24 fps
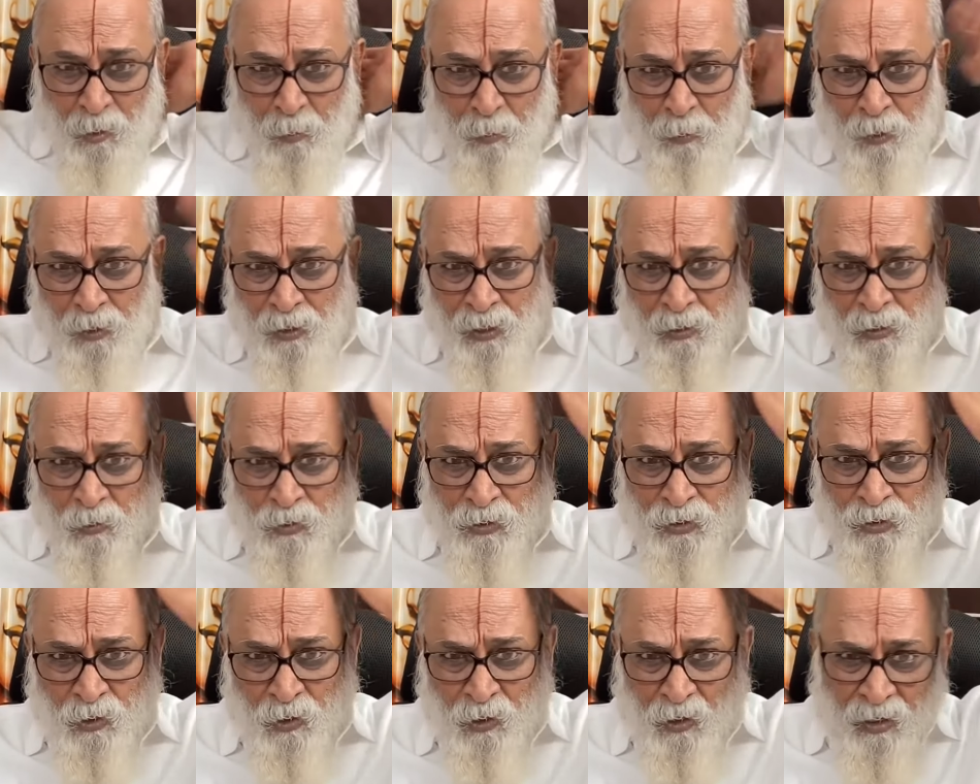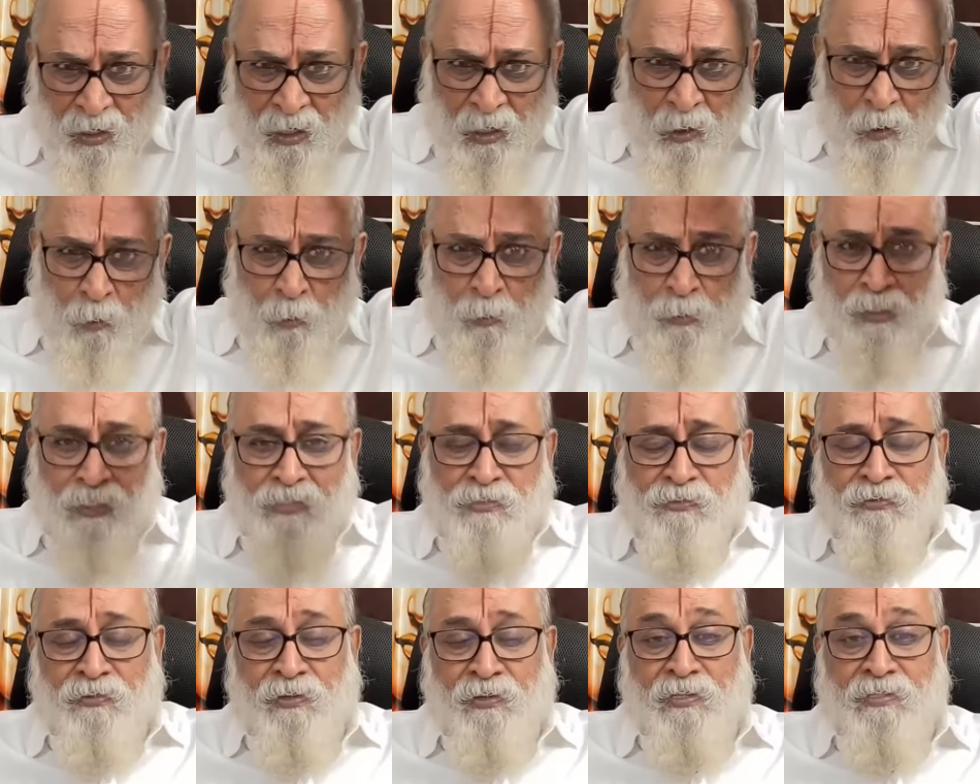look now saw
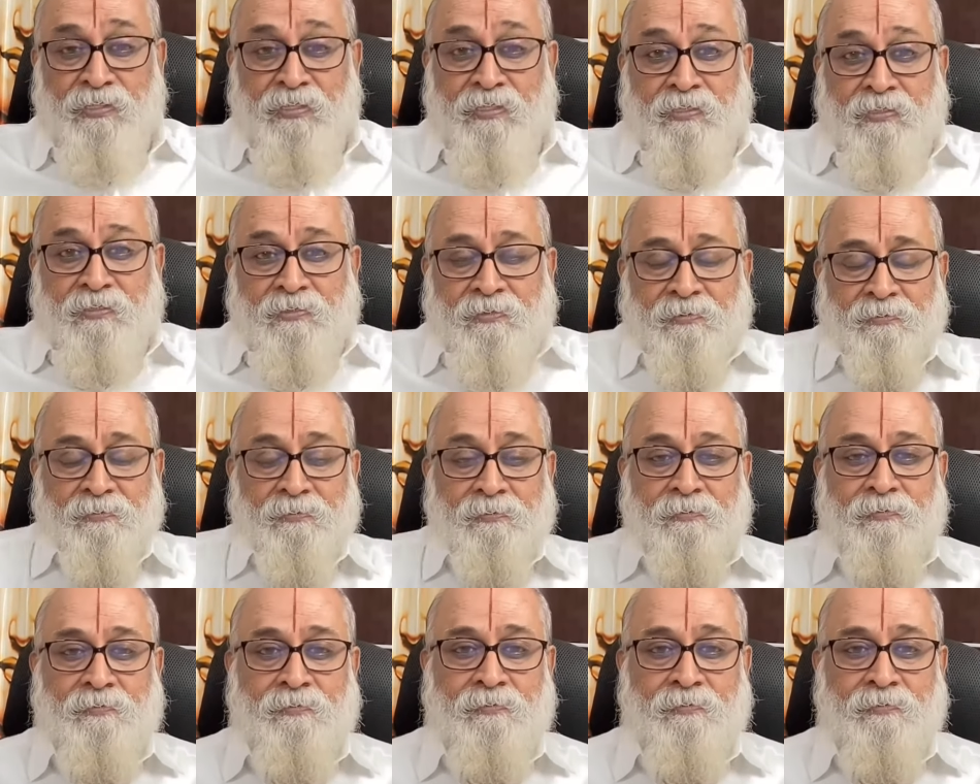Naropa's face.